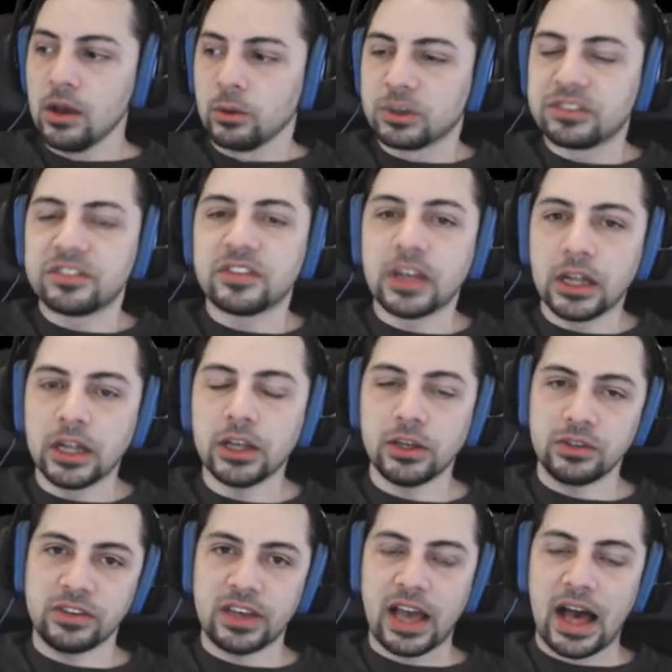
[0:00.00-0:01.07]
We're still
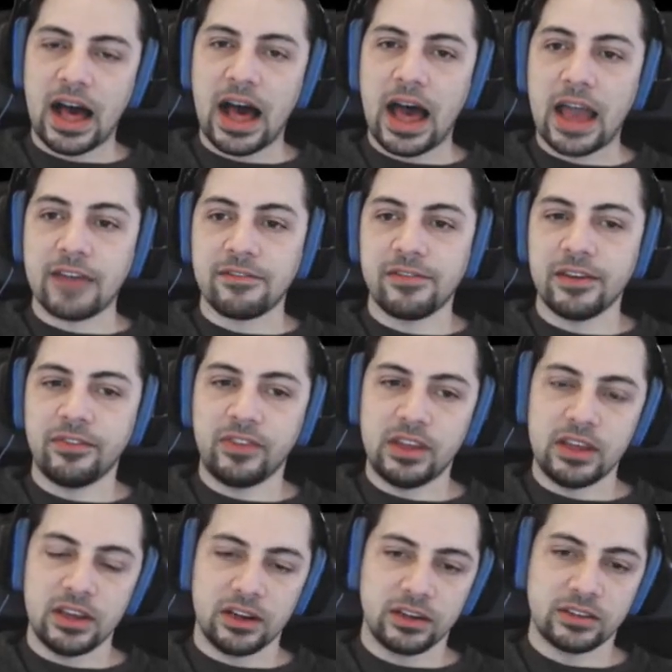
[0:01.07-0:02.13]
using I 50
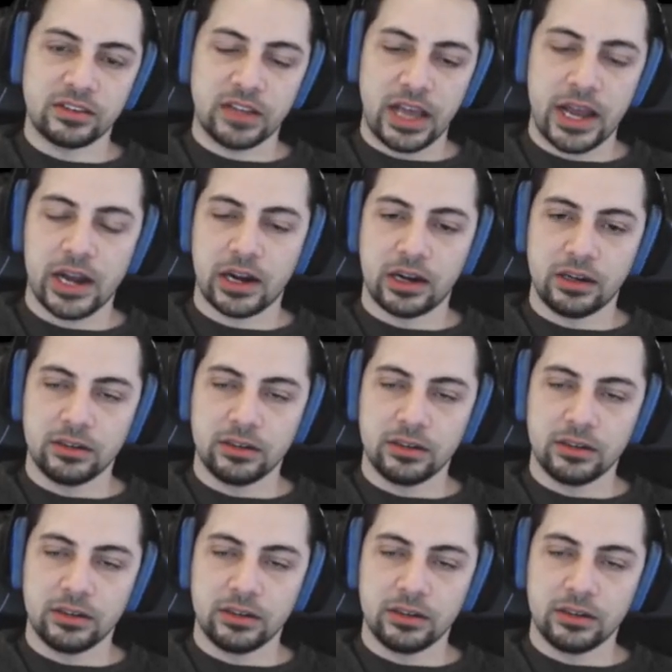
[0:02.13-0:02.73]
years later.